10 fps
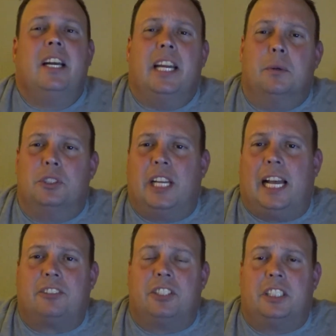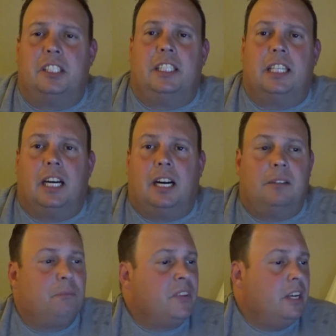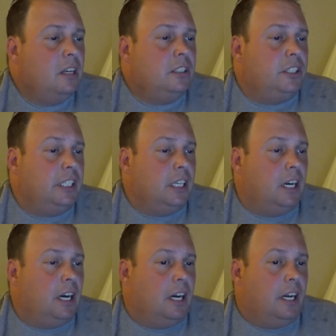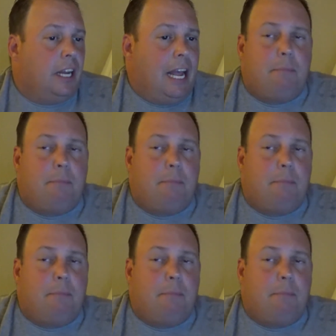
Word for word: it was actually to the uh, to the uh,